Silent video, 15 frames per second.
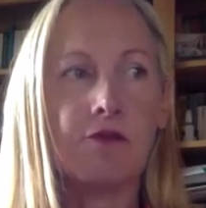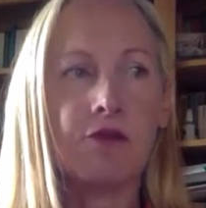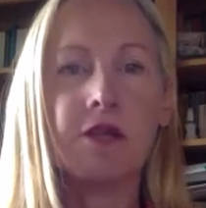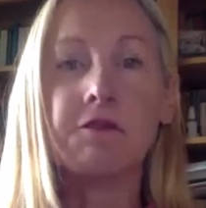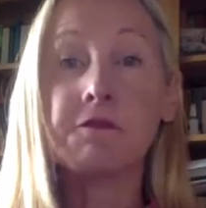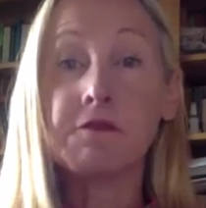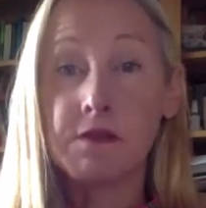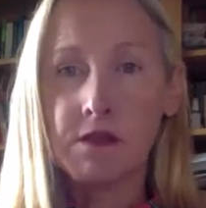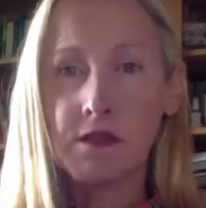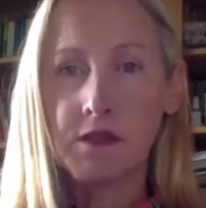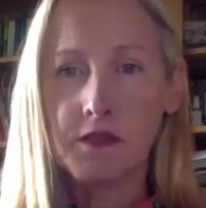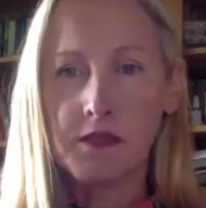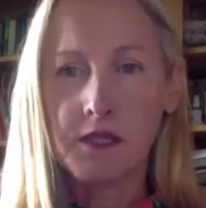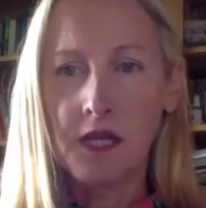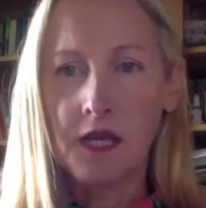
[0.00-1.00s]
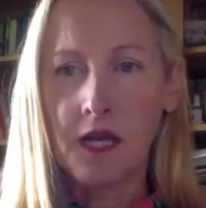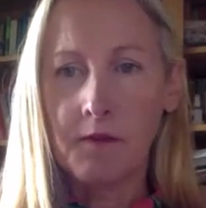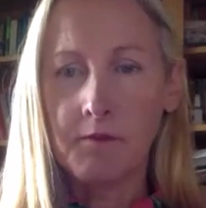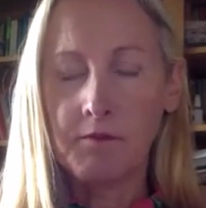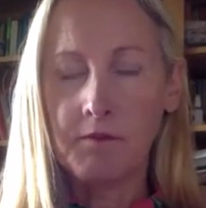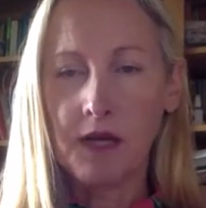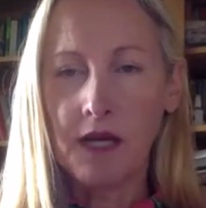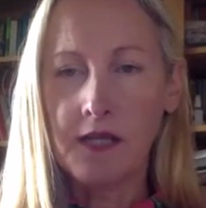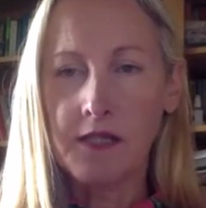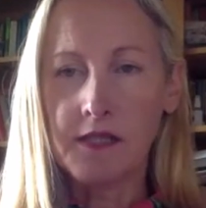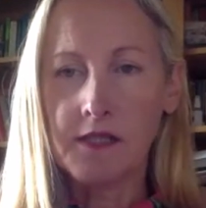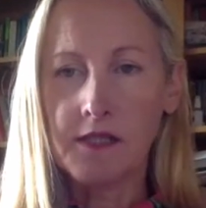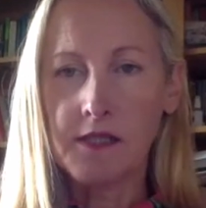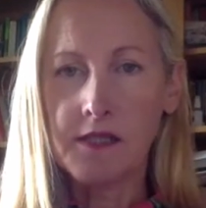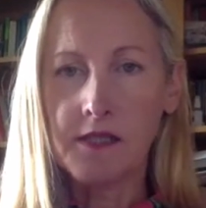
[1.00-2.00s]
rift that had
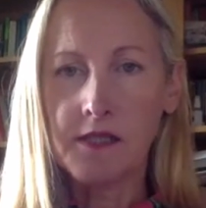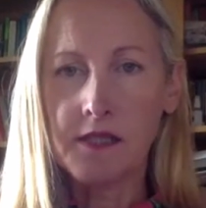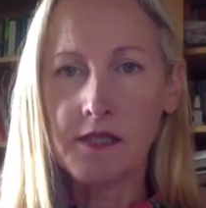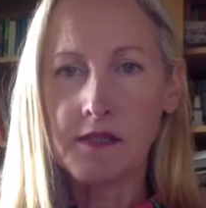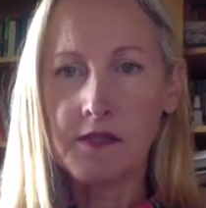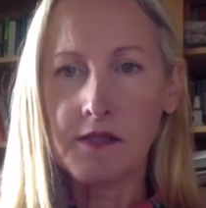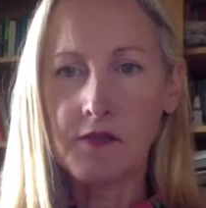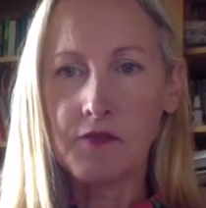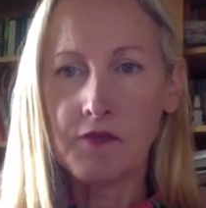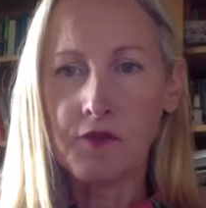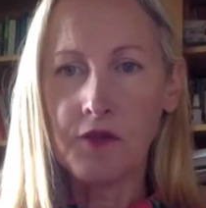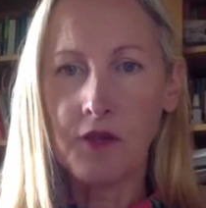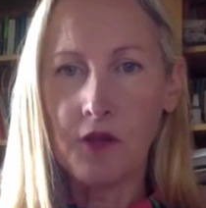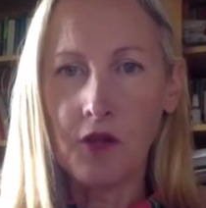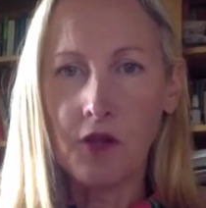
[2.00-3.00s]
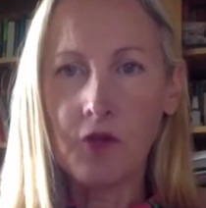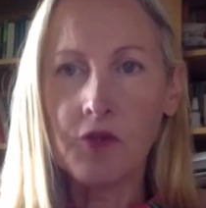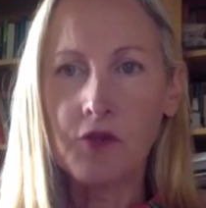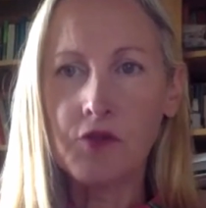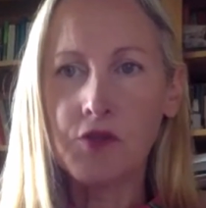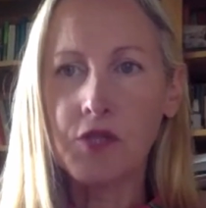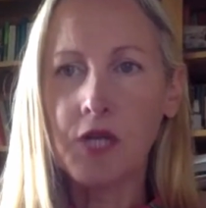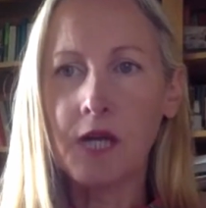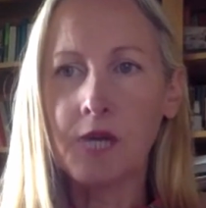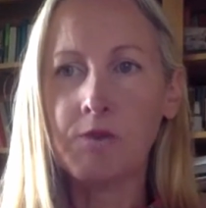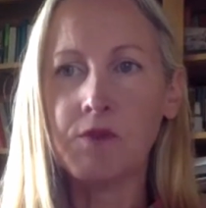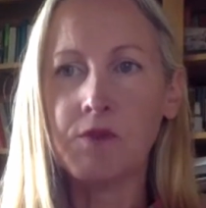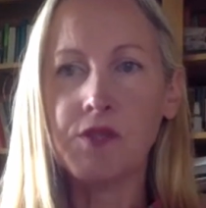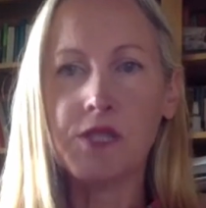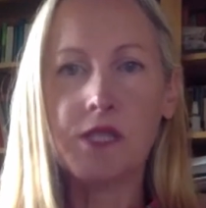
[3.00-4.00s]
existed for a long, long time
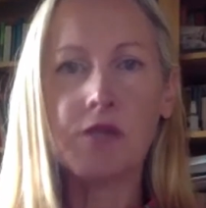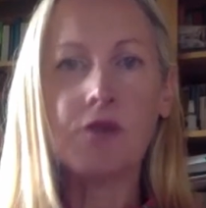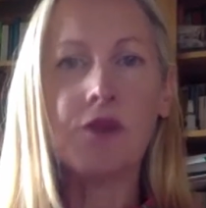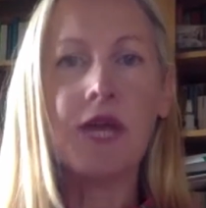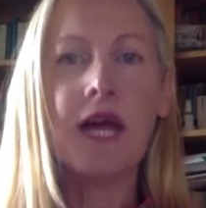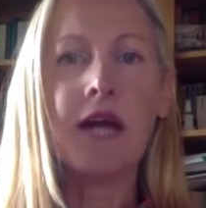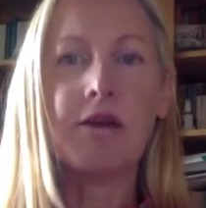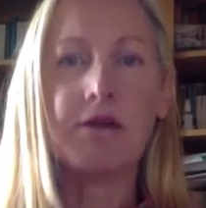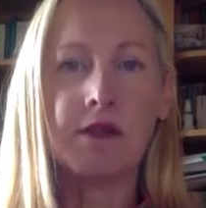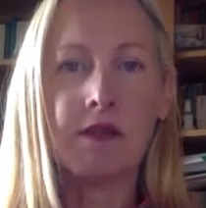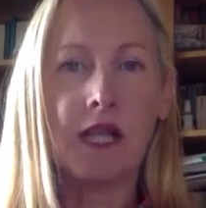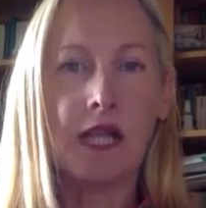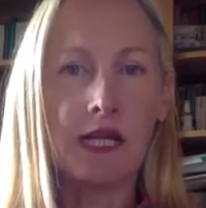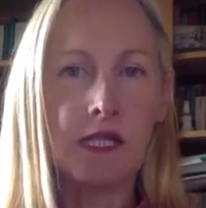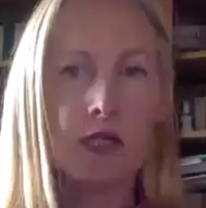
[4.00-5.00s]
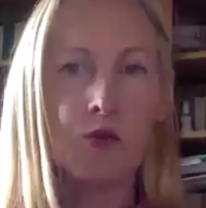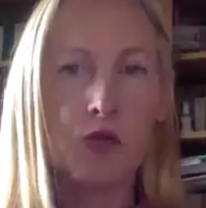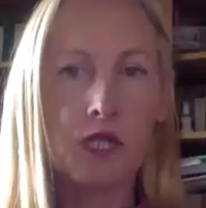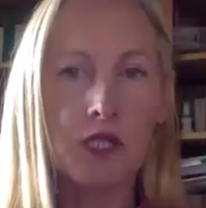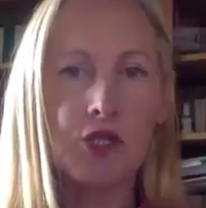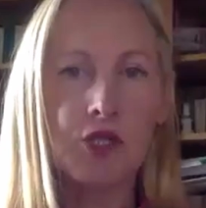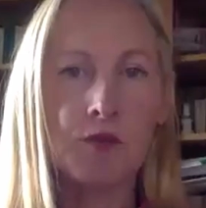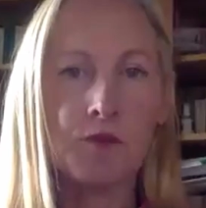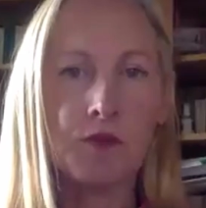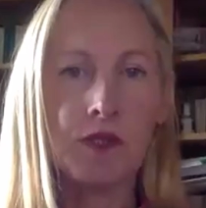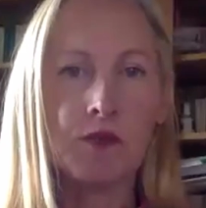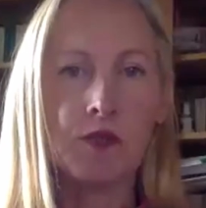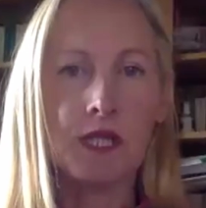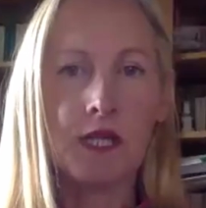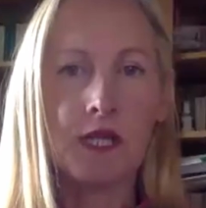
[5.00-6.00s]
was still there in the language
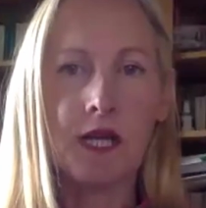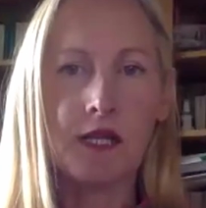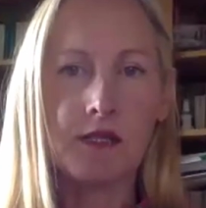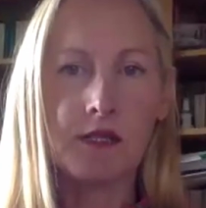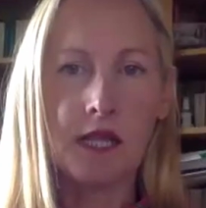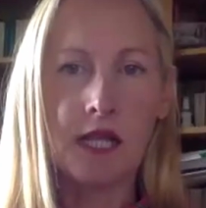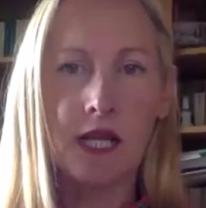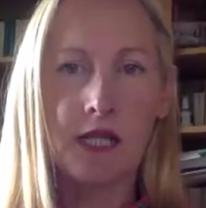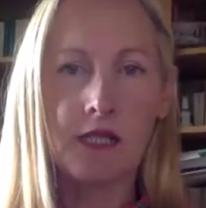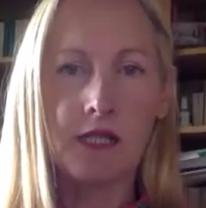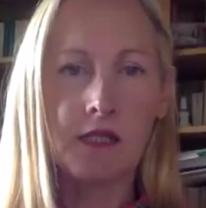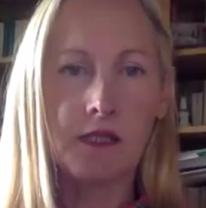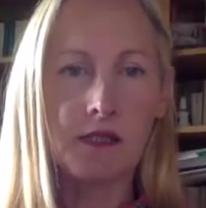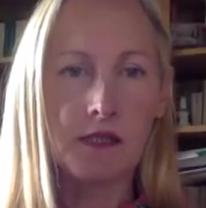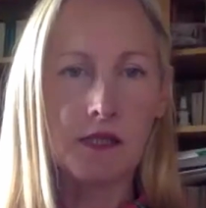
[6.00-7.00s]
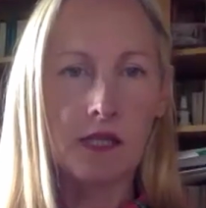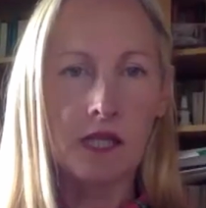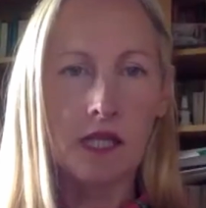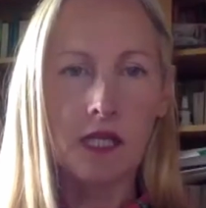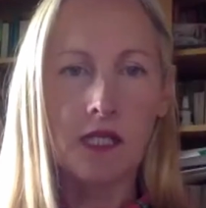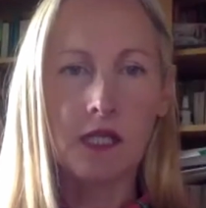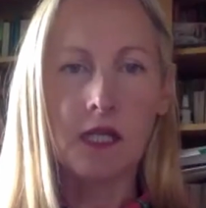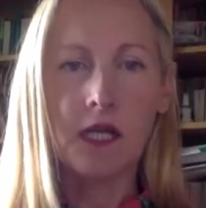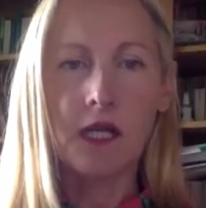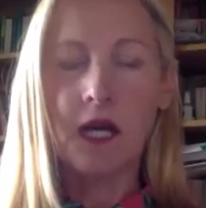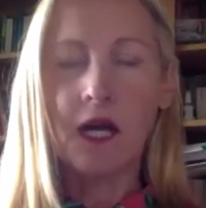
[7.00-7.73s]
between Catalan and Castilian